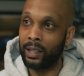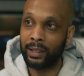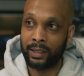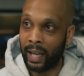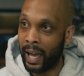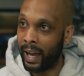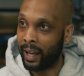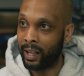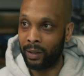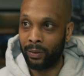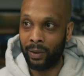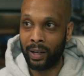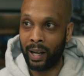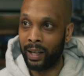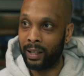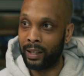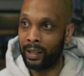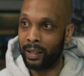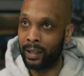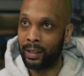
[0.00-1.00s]
Exactly what
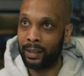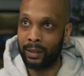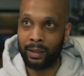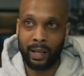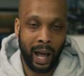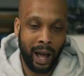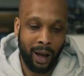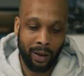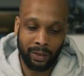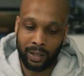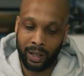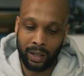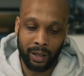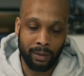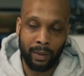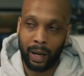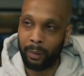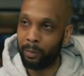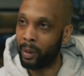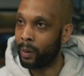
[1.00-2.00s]
I did. I'll tell
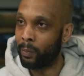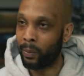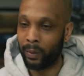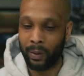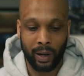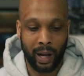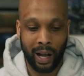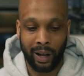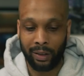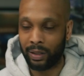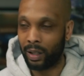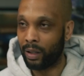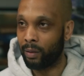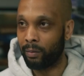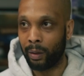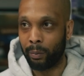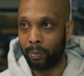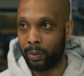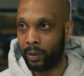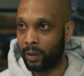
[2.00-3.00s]
them my paper, I'll tell
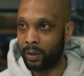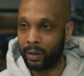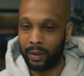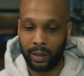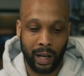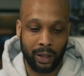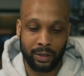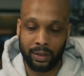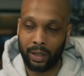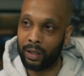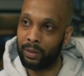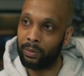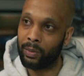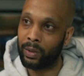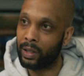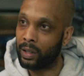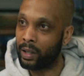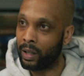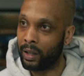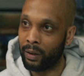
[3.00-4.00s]
them the printer, I'll tell them
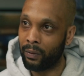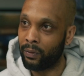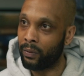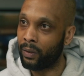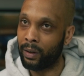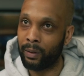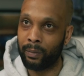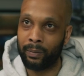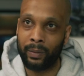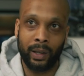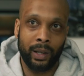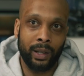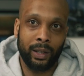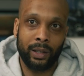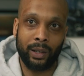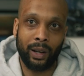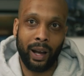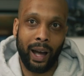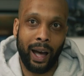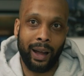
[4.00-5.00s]
where to get it from.
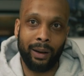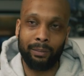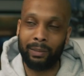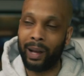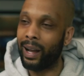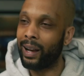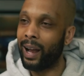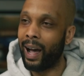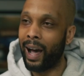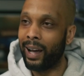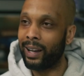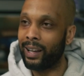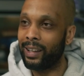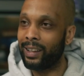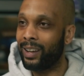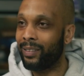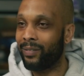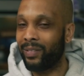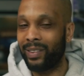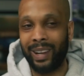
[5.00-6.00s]
I'm not
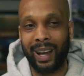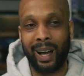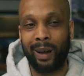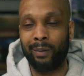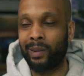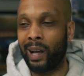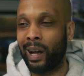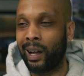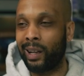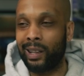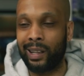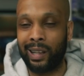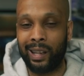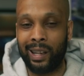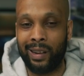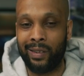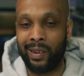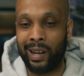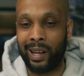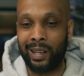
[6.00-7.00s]
hiding nothing, I'm not,
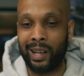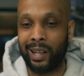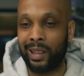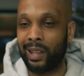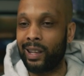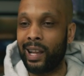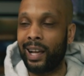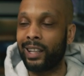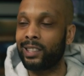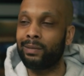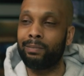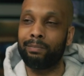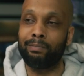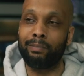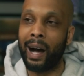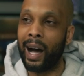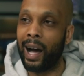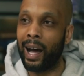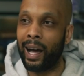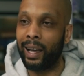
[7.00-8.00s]
there ain't nothing that's
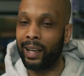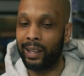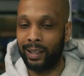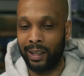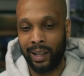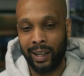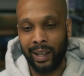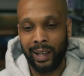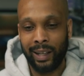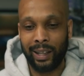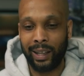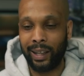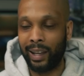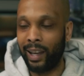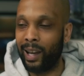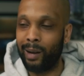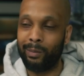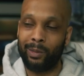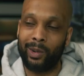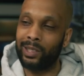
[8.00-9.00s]
mine. The
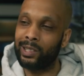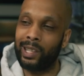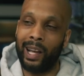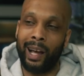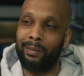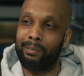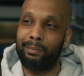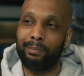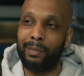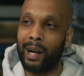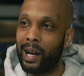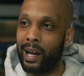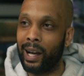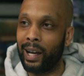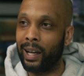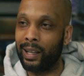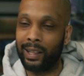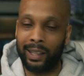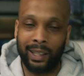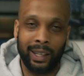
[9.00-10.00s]
camera's not
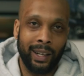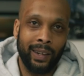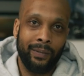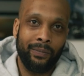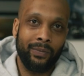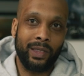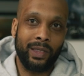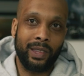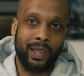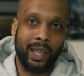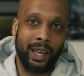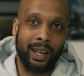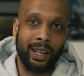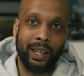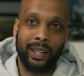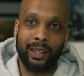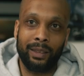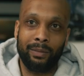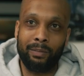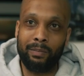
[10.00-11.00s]
mine. They
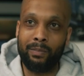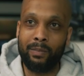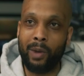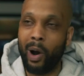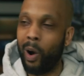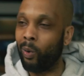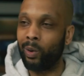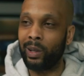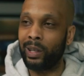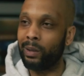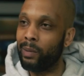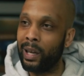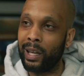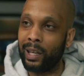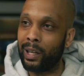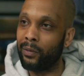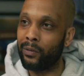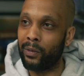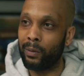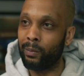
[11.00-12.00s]
didn't only
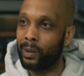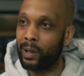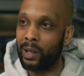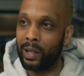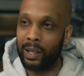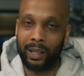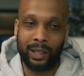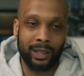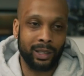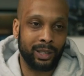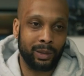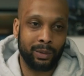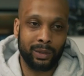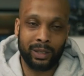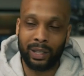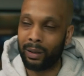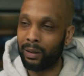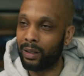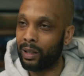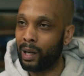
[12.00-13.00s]
make it for me,
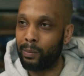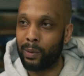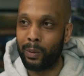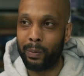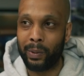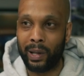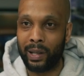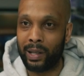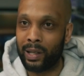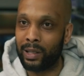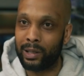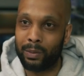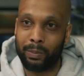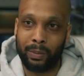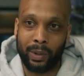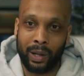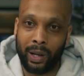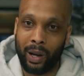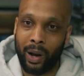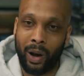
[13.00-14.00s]
it's a couple pennants,
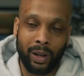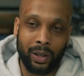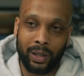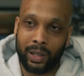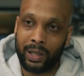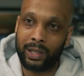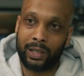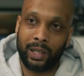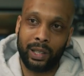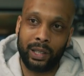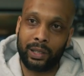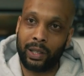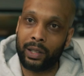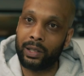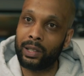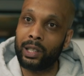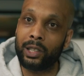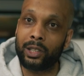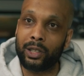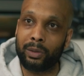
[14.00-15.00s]
but all of these things
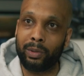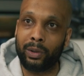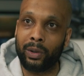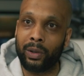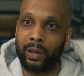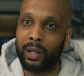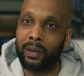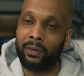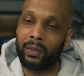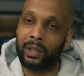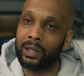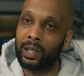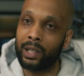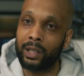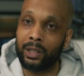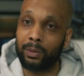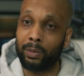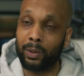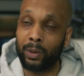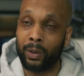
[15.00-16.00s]
are teachable, and if it's
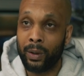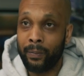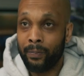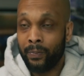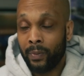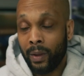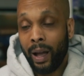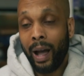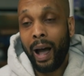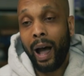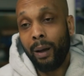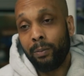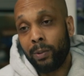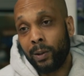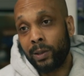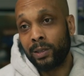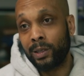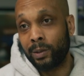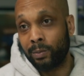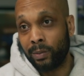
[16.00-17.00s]
teachable, I
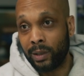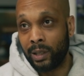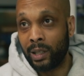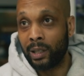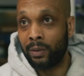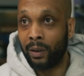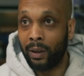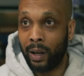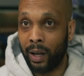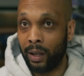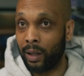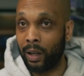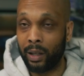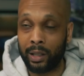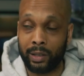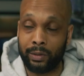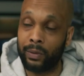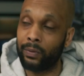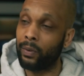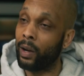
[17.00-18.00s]
personally believe a
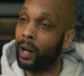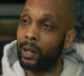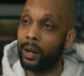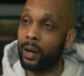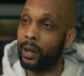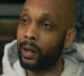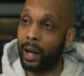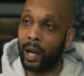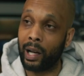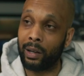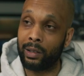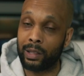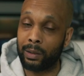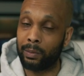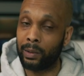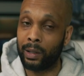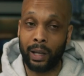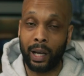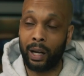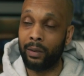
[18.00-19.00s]
luxury fine art gallery
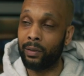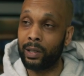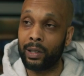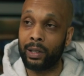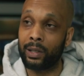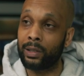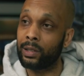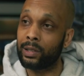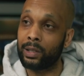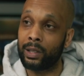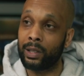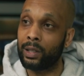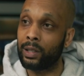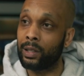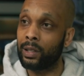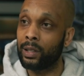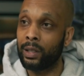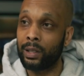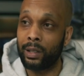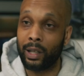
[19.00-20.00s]
should be in every hood in the city.
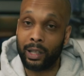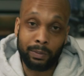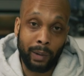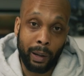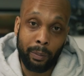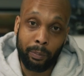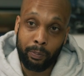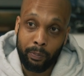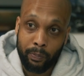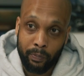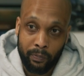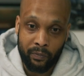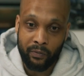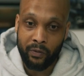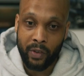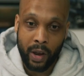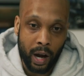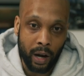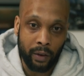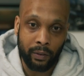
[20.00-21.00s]
That's my
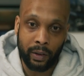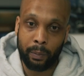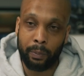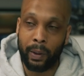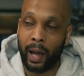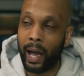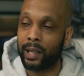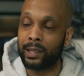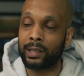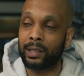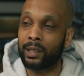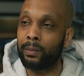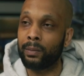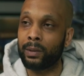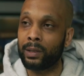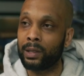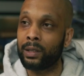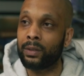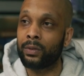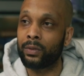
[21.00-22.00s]
very passionate
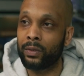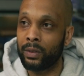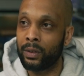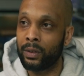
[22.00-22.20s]
belief.